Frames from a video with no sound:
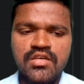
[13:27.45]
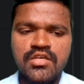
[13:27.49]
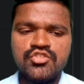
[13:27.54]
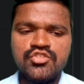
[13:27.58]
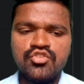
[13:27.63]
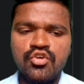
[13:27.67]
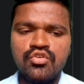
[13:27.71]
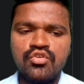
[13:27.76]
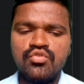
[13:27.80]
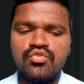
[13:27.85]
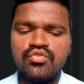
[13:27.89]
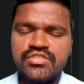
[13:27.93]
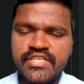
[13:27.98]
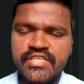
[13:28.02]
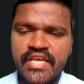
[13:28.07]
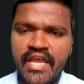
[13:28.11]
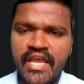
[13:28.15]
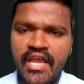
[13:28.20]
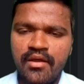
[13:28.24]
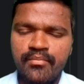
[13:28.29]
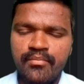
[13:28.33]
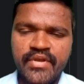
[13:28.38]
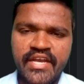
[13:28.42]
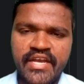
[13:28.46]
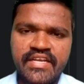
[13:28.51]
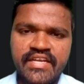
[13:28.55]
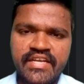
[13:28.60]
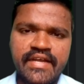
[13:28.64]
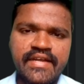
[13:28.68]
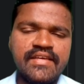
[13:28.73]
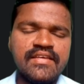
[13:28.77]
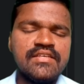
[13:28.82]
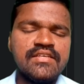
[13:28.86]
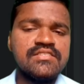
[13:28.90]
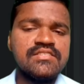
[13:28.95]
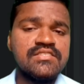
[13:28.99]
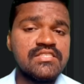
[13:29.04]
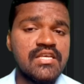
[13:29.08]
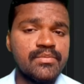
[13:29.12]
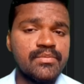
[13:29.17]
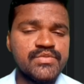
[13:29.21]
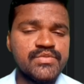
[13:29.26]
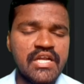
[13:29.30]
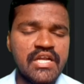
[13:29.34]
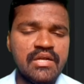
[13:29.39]
So to stay updated,
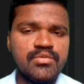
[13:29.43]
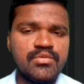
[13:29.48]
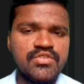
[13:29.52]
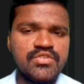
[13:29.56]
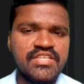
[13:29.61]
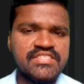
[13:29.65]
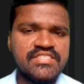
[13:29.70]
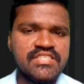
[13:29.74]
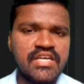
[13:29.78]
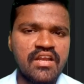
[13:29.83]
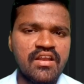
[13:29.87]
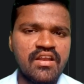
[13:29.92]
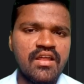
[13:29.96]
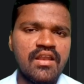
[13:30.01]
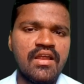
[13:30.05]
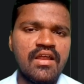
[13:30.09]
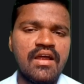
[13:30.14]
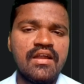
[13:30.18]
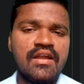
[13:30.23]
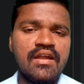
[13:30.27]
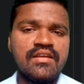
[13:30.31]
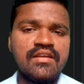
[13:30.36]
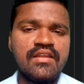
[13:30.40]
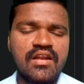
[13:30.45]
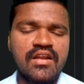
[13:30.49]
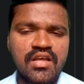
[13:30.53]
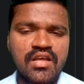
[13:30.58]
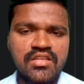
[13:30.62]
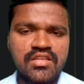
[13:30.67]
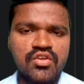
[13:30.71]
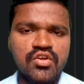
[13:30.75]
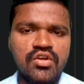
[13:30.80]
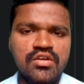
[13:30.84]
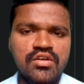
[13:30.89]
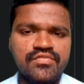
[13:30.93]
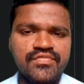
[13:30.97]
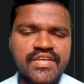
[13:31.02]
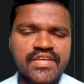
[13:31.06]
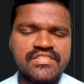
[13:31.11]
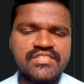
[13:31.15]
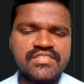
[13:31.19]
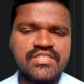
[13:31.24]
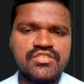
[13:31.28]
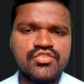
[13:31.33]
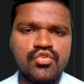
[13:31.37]
subscribe to the channel and turn on the
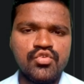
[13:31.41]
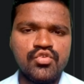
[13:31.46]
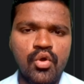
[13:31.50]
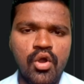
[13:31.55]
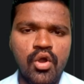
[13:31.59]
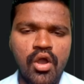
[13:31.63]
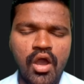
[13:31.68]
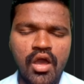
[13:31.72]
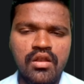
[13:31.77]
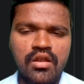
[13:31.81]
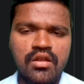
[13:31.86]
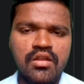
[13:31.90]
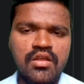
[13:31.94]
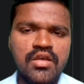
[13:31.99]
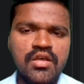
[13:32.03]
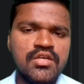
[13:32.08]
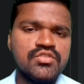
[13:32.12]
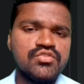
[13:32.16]
notifications to all,